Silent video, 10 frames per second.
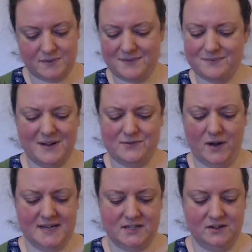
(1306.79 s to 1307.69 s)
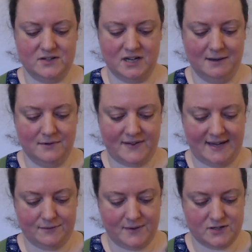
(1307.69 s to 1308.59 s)
We've not had a good time of it,
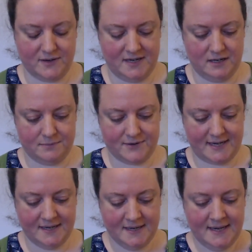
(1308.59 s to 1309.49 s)
have we, trying to look pretty?